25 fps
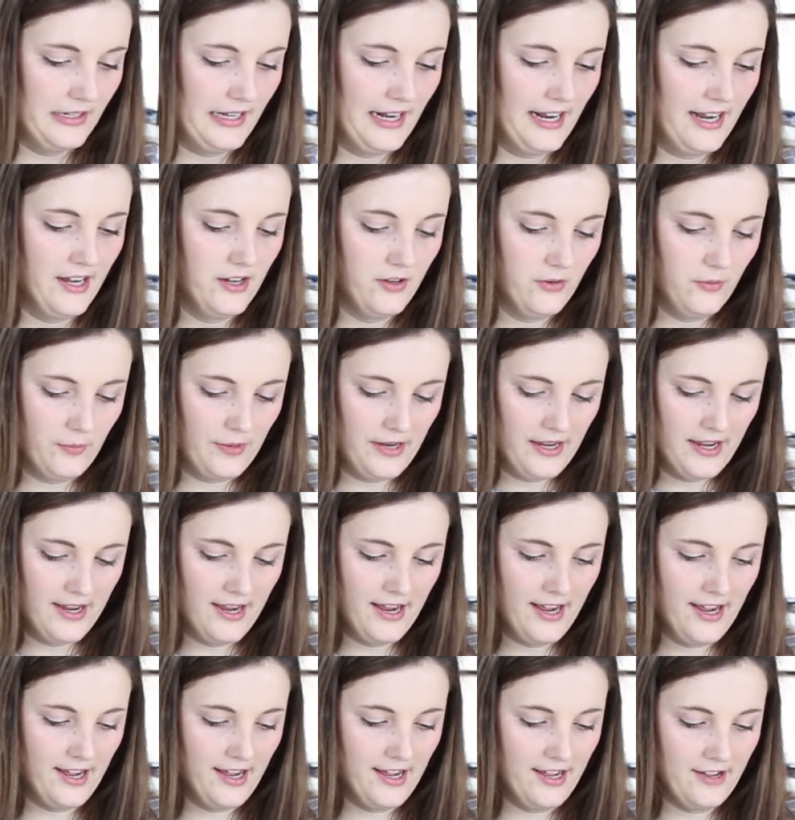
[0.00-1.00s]
now we
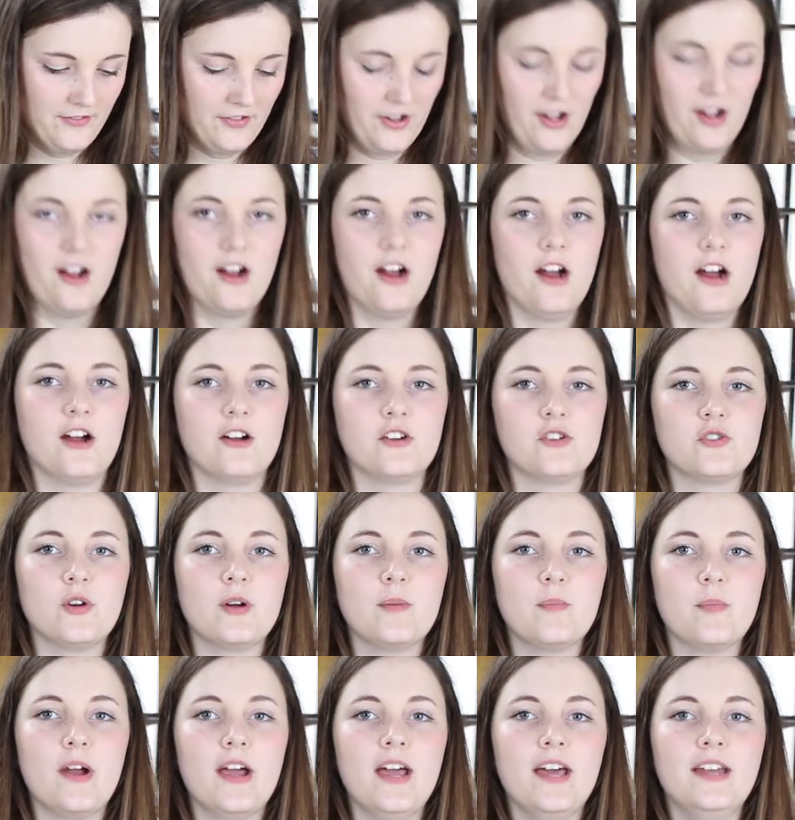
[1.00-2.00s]
have our
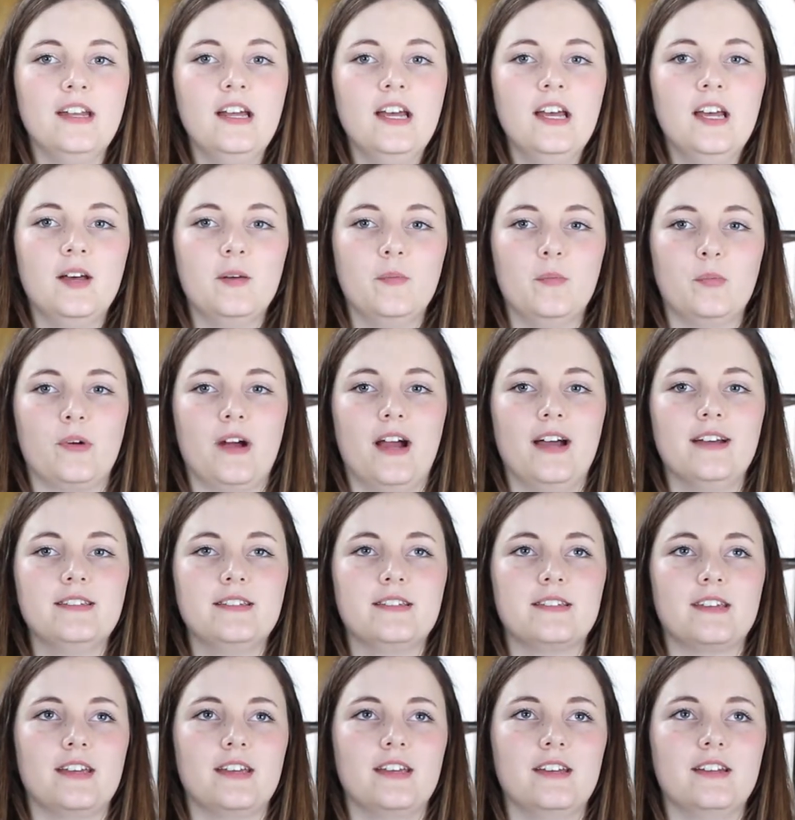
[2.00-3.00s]
shortbread
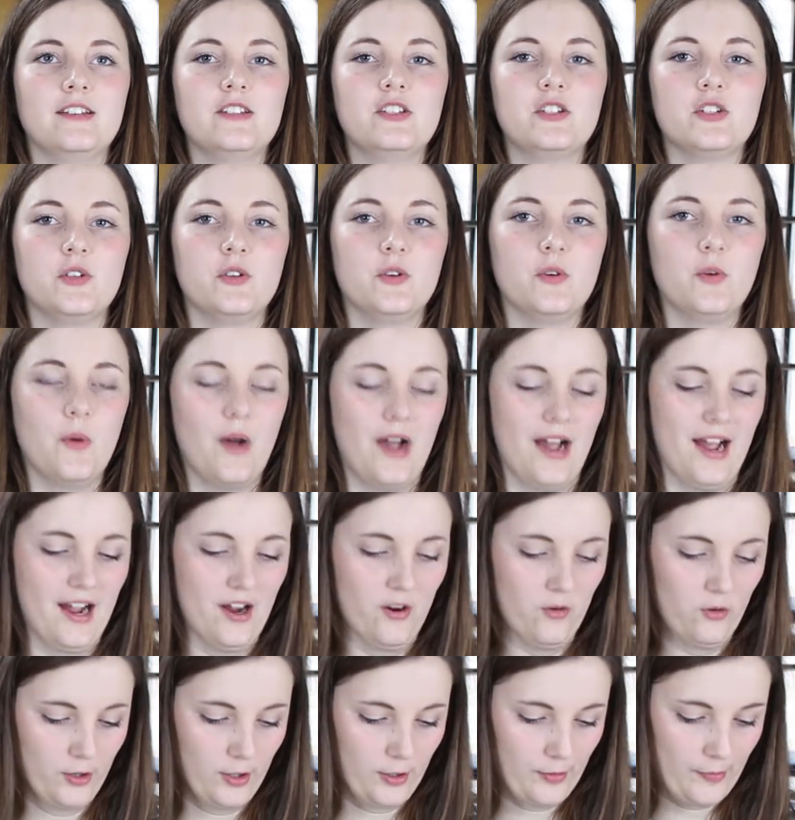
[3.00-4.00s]
pressed into
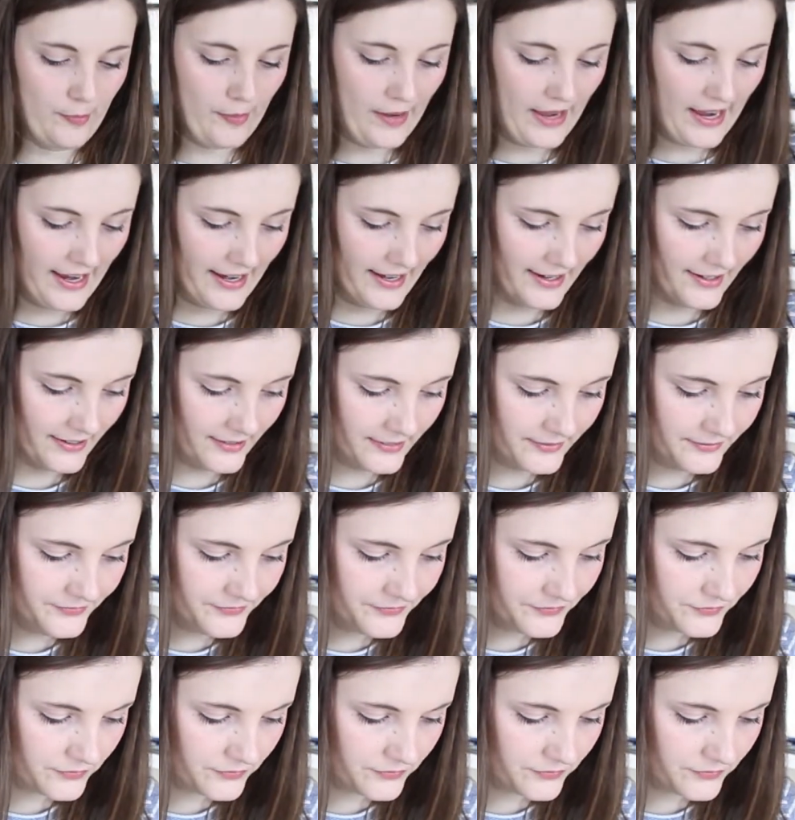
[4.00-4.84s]
our pan.